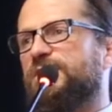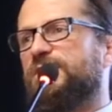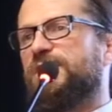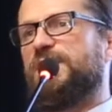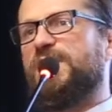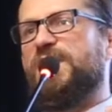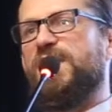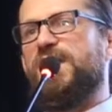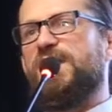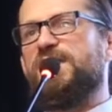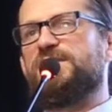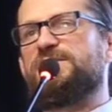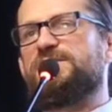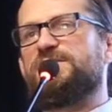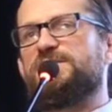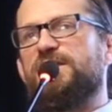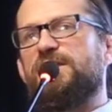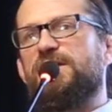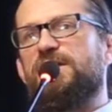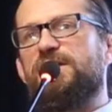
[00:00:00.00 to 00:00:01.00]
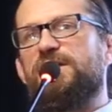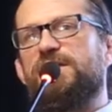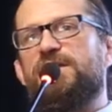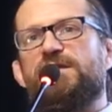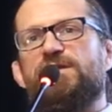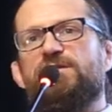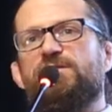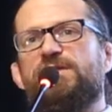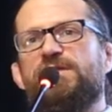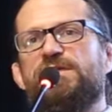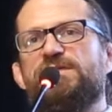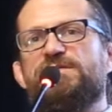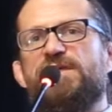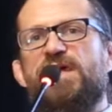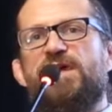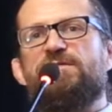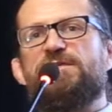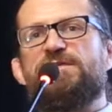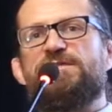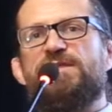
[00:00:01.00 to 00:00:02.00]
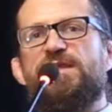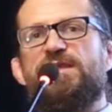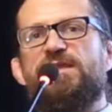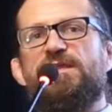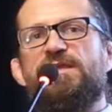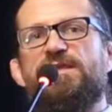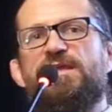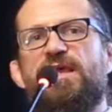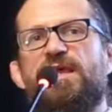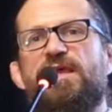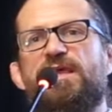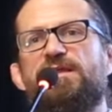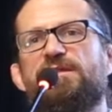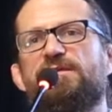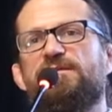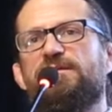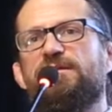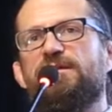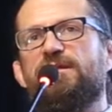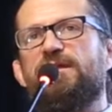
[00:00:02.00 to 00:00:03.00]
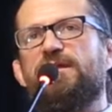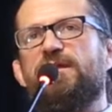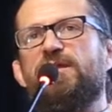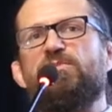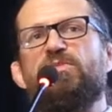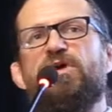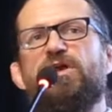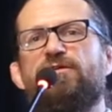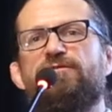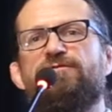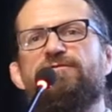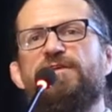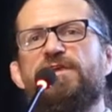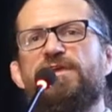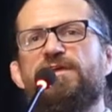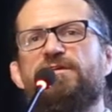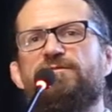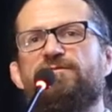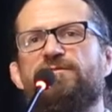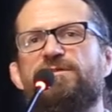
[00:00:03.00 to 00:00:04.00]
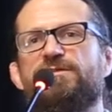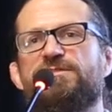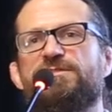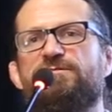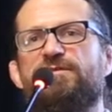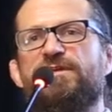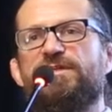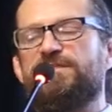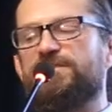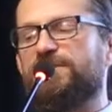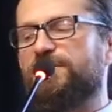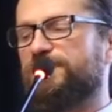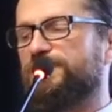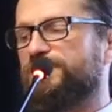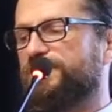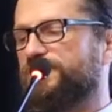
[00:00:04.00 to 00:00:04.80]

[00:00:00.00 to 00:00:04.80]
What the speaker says: It has increased average daily gain and a better feed conversion ratio.